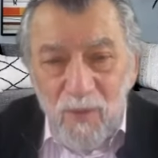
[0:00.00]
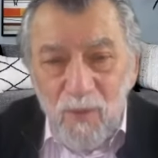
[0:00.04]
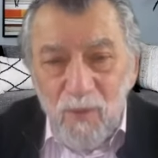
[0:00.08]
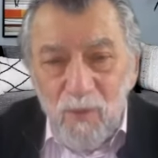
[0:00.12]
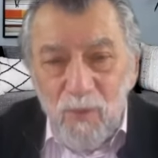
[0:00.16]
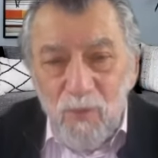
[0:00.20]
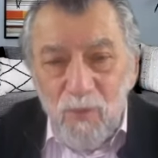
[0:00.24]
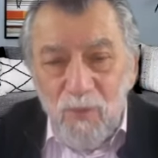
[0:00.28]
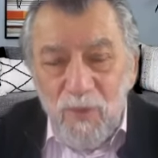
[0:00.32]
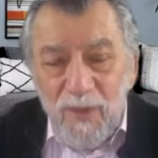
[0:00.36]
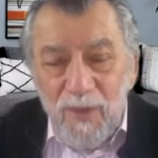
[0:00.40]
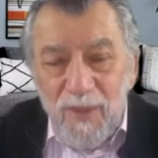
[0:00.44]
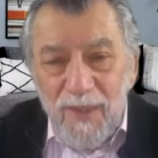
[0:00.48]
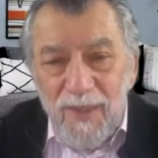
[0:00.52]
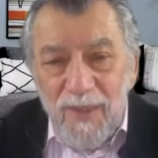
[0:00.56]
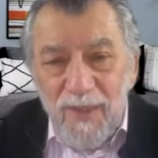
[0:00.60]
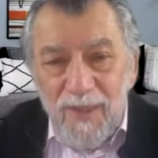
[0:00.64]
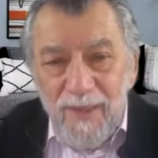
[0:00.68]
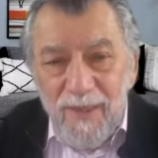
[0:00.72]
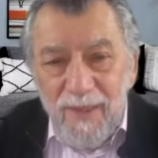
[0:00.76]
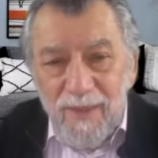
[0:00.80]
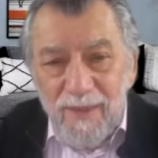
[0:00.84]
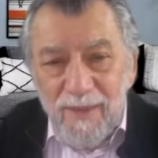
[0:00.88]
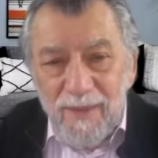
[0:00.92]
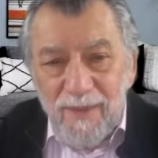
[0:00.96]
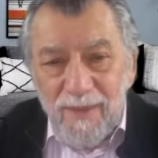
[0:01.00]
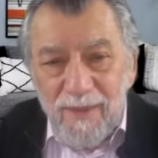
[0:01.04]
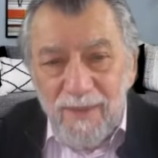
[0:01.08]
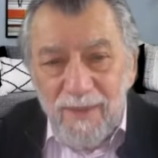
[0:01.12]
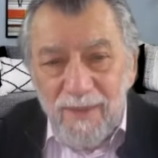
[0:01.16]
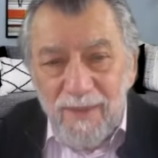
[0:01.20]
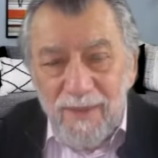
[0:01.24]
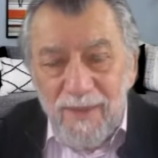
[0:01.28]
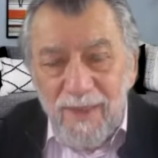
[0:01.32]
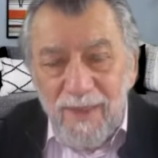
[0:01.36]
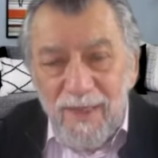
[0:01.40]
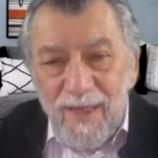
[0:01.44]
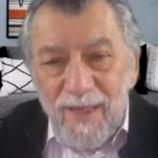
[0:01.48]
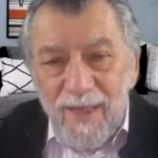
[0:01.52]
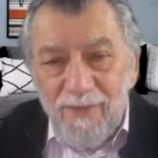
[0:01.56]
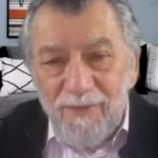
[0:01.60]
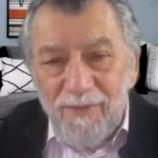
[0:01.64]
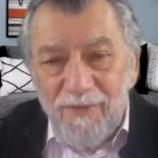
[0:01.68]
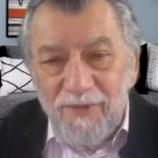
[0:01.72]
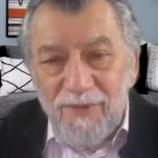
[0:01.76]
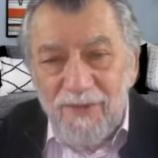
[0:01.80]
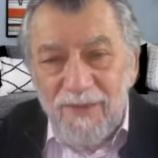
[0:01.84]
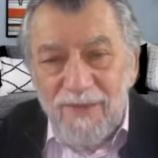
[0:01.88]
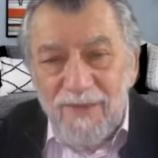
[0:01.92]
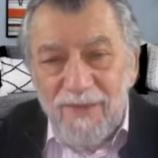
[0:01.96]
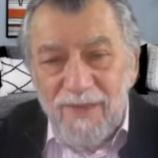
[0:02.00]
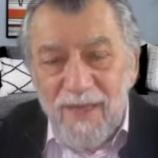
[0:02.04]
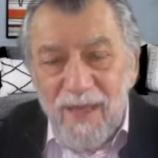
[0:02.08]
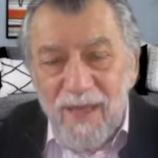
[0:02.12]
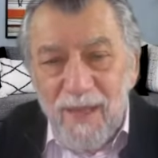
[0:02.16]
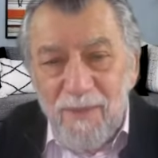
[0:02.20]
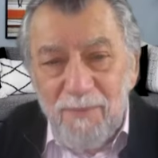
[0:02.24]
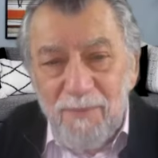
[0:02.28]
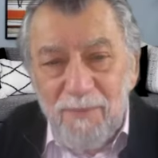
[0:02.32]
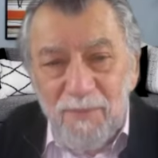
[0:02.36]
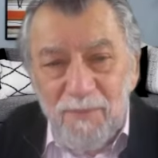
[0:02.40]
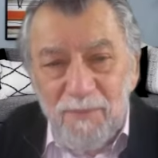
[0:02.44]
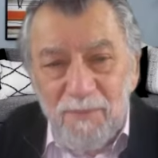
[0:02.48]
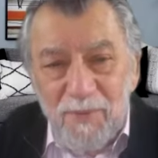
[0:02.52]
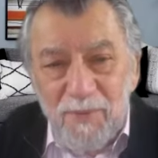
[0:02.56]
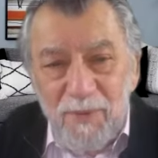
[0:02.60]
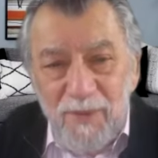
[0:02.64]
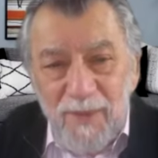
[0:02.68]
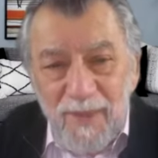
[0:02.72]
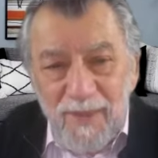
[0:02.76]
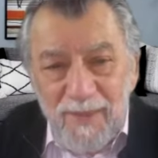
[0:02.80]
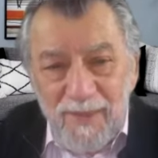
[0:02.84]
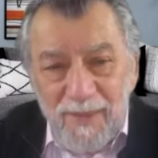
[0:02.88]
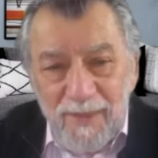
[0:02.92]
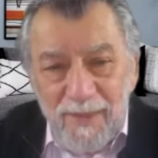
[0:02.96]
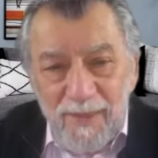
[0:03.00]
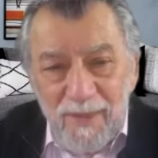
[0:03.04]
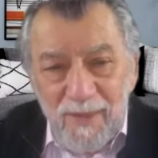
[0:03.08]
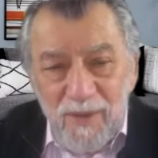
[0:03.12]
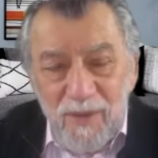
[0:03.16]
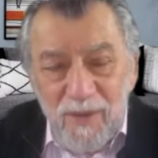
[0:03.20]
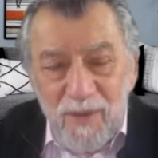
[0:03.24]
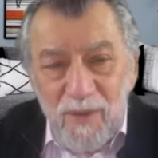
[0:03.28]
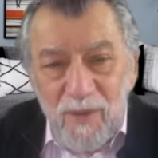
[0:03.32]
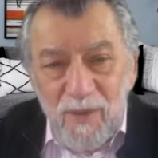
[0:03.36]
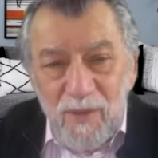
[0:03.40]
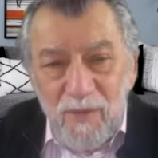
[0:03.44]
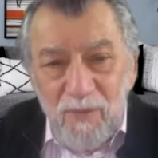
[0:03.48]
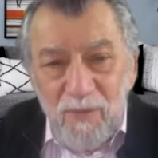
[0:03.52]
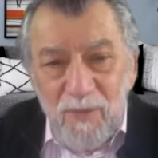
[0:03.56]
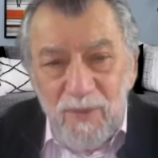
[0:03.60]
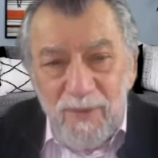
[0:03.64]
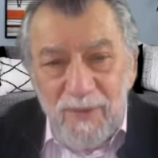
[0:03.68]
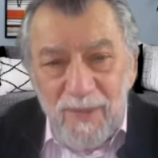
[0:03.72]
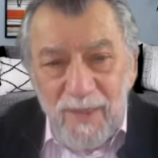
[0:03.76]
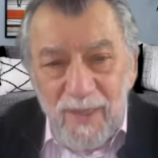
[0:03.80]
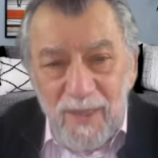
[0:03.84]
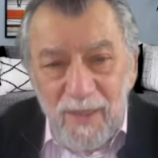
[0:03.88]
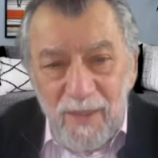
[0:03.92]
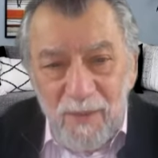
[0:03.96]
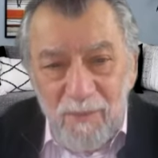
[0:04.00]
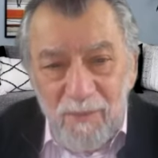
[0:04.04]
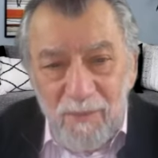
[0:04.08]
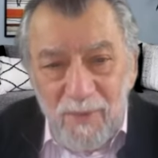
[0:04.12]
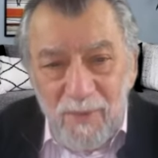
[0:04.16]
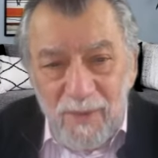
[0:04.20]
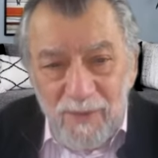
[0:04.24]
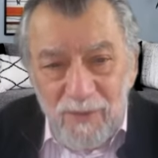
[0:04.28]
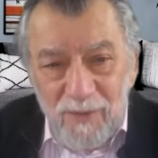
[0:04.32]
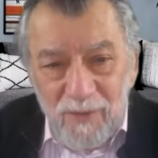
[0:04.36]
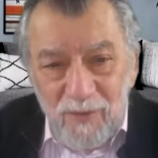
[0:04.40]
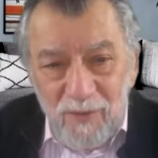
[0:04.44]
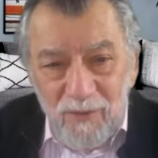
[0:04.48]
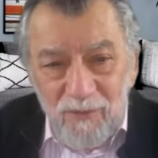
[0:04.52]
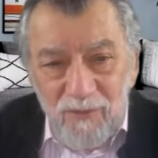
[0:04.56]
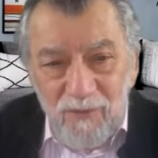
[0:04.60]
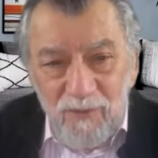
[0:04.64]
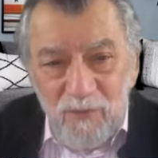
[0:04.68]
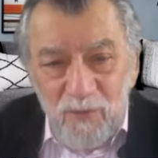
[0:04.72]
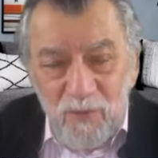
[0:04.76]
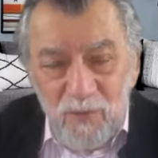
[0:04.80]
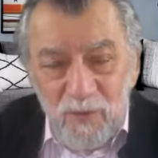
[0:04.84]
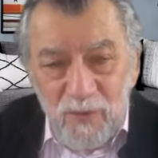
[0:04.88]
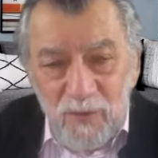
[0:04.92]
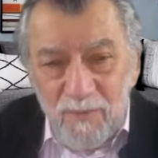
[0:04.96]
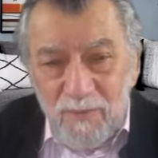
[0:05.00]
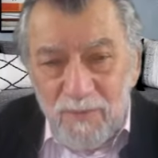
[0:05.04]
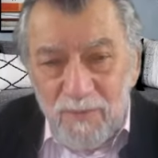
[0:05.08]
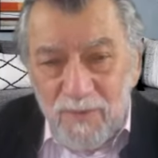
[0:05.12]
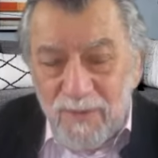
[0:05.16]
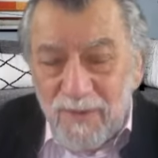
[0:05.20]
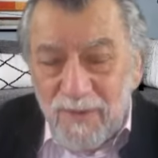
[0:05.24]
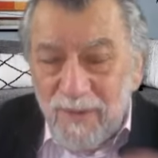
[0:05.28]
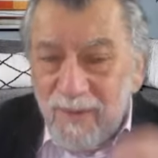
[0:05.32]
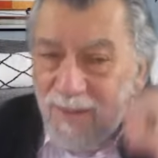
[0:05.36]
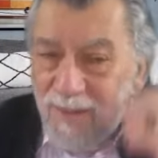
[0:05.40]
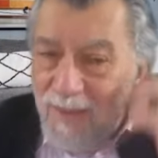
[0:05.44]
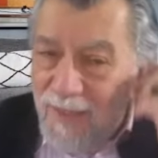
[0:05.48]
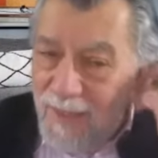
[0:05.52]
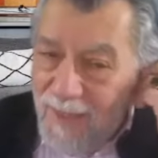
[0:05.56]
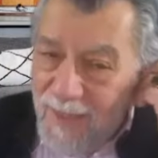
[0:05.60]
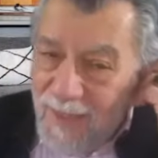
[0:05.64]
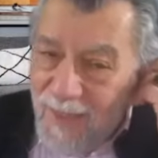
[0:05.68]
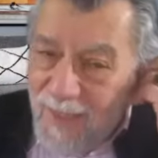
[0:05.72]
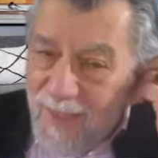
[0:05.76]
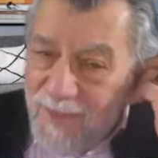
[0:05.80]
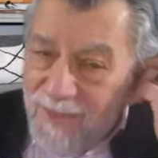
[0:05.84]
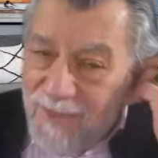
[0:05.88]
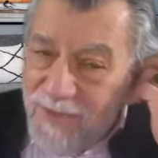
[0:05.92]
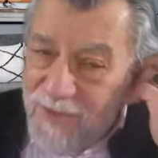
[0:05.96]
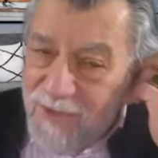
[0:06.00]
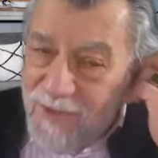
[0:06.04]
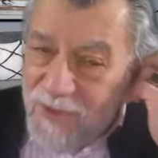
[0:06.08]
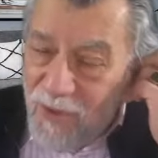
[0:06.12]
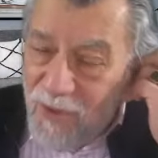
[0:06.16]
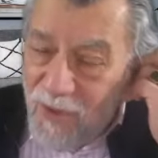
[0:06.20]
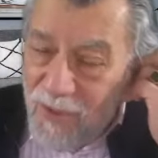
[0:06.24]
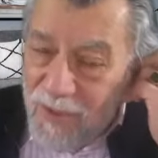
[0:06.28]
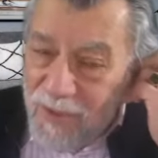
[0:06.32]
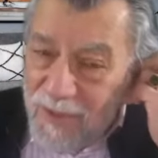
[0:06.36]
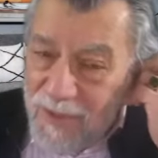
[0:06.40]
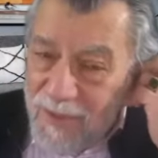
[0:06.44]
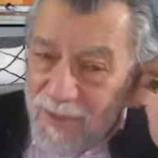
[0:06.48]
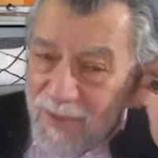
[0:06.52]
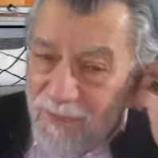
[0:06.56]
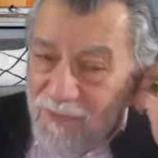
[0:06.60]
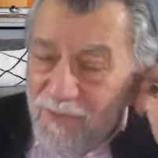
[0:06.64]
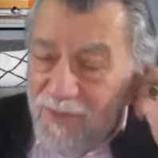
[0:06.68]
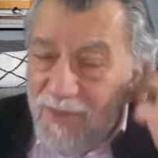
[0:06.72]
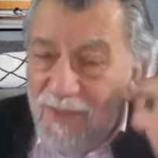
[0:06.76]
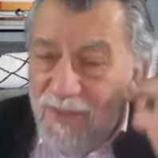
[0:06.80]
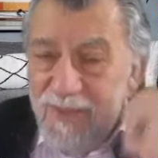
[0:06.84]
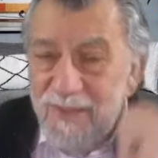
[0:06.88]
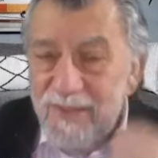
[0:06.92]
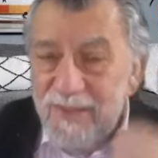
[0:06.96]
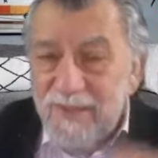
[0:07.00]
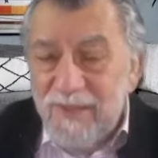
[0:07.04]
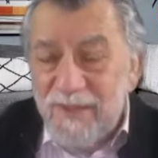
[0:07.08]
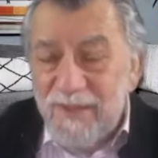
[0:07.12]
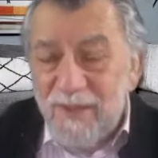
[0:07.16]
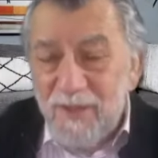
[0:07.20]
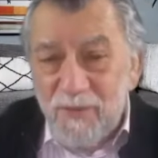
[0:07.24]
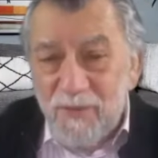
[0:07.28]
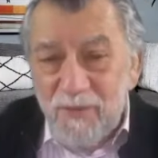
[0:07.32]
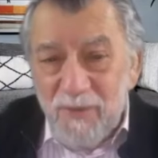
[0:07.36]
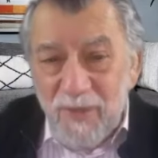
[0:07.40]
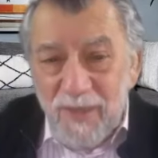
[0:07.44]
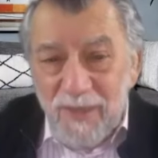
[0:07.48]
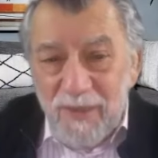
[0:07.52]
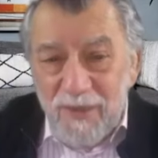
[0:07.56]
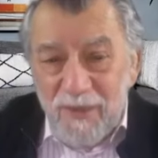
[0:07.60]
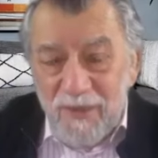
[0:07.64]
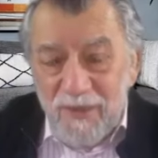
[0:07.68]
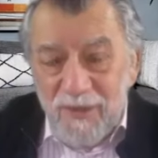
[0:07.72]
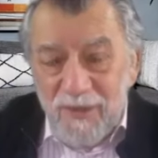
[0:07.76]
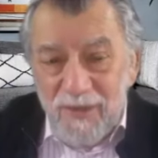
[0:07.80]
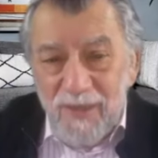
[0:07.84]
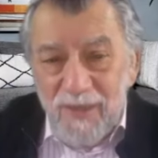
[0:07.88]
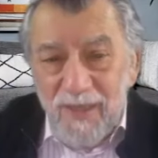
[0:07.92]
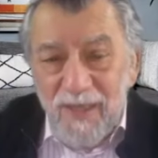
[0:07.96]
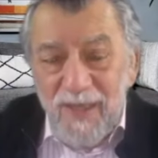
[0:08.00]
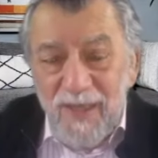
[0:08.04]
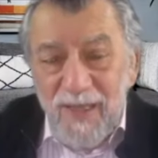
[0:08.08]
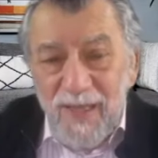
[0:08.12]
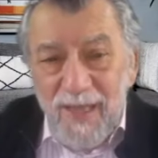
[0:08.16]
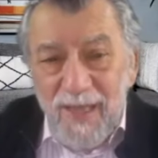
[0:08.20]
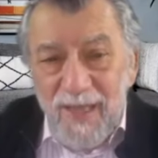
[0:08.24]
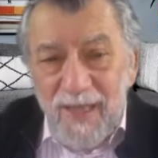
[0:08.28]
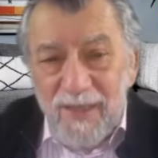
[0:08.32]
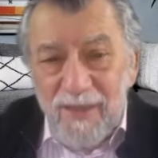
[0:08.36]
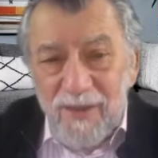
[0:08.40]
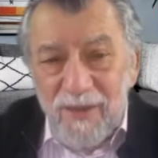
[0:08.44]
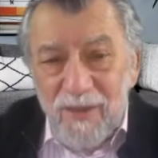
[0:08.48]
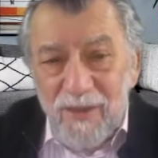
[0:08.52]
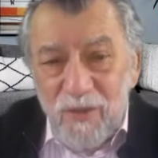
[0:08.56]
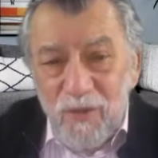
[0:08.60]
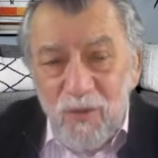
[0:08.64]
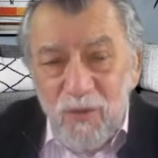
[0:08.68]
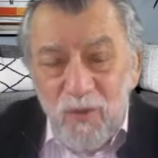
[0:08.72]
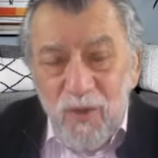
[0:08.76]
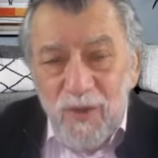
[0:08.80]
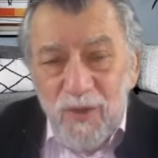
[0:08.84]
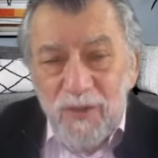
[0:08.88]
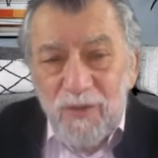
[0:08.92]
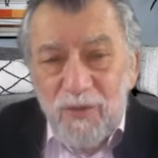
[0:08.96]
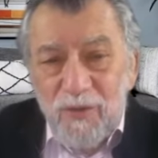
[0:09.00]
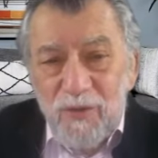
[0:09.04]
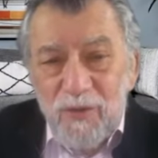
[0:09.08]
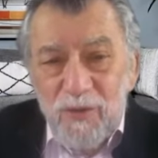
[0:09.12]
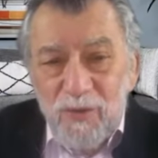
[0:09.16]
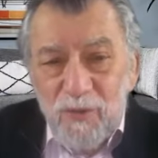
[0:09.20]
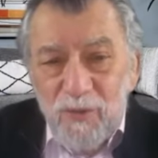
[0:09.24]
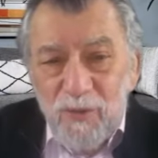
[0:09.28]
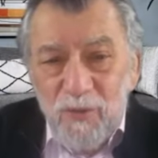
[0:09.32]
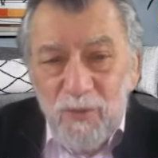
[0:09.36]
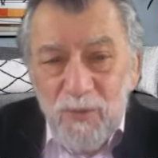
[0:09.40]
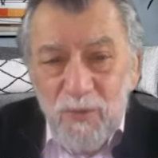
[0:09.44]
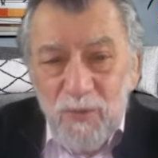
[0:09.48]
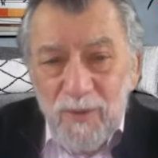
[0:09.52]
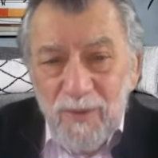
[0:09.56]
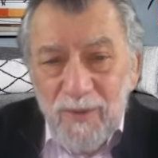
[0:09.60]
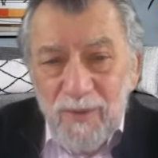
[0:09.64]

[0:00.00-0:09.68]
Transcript: We have to stop playing with elemental forms and start giving consideration and thought to